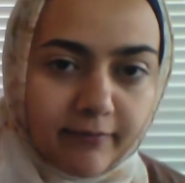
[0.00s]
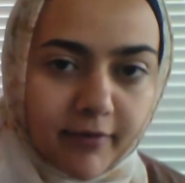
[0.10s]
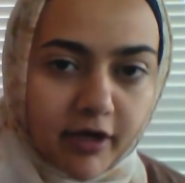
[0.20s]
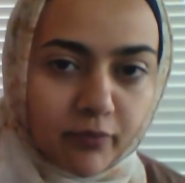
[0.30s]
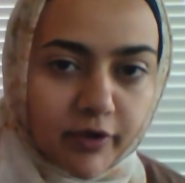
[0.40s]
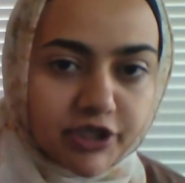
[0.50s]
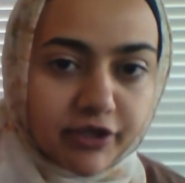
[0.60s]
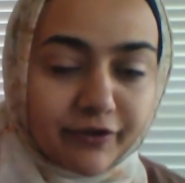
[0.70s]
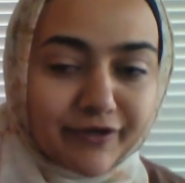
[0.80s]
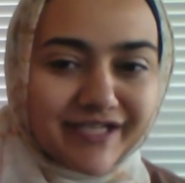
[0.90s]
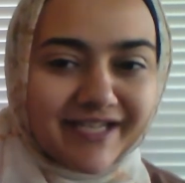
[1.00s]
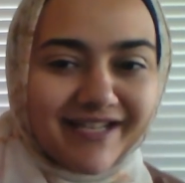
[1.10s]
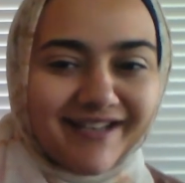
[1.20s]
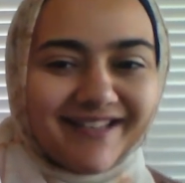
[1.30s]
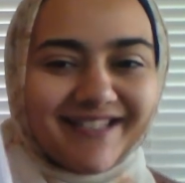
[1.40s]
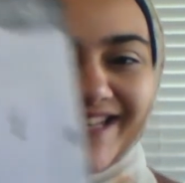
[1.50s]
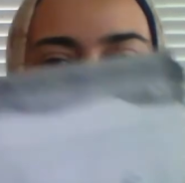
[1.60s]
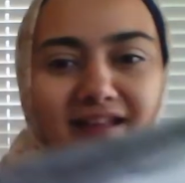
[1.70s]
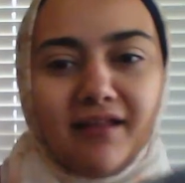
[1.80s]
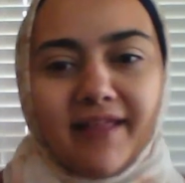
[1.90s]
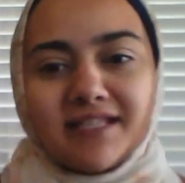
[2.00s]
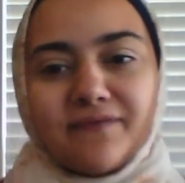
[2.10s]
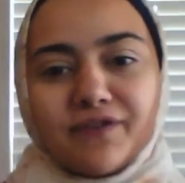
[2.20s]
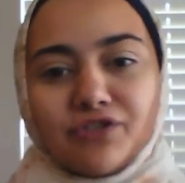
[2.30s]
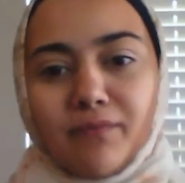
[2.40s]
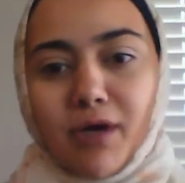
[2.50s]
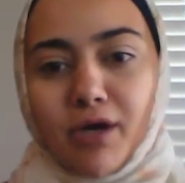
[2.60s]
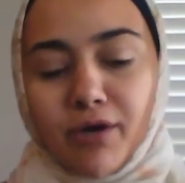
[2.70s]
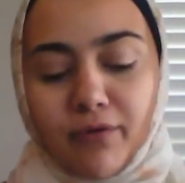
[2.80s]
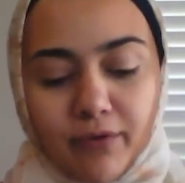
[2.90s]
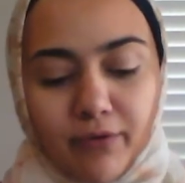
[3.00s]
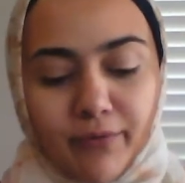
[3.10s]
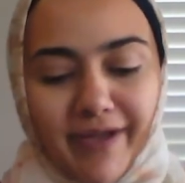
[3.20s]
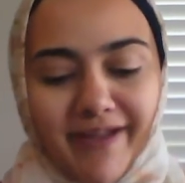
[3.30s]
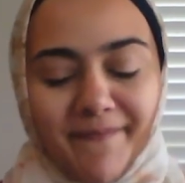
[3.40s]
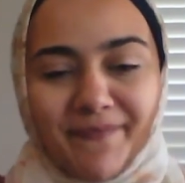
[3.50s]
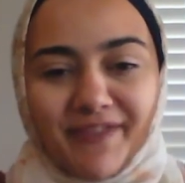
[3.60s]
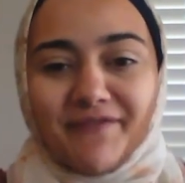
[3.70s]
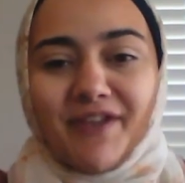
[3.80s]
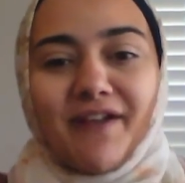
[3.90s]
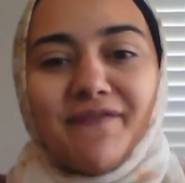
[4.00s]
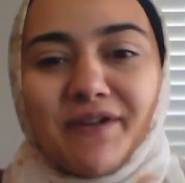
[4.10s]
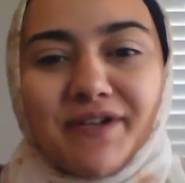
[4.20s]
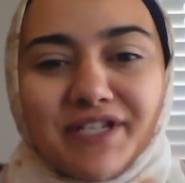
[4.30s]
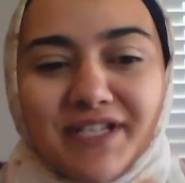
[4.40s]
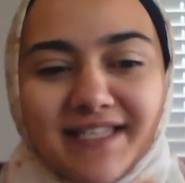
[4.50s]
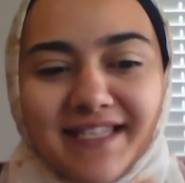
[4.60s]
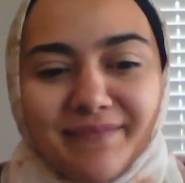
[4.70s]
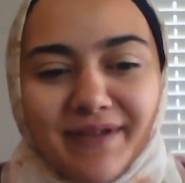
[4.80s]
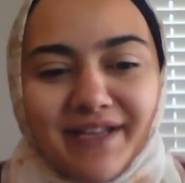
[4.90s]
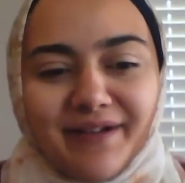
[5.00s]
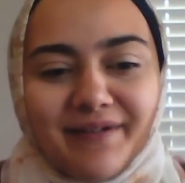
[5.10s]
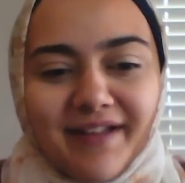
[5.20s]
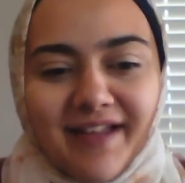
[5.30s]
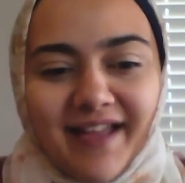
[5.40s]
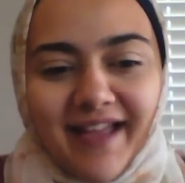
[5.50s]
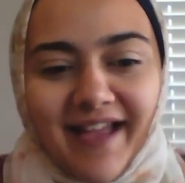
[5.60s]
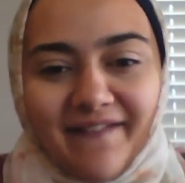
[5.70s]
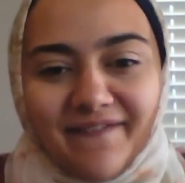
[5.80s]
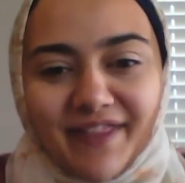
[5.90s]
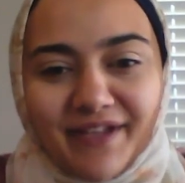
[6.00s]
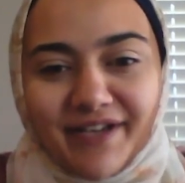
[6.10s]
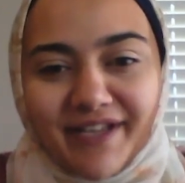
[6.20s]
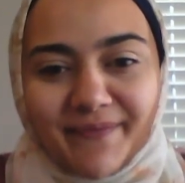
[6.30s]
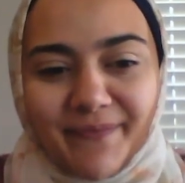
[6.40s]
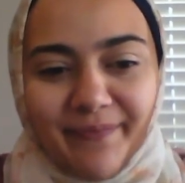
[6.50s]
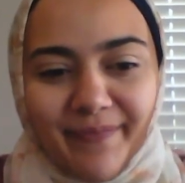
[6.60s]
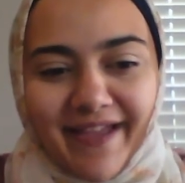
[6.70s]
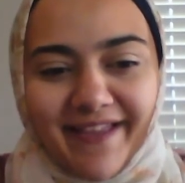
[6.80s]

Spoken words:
worksheet 13 today. That's for tomorrow, okay? If you have any questions, let me know. Have fun learning. Bye.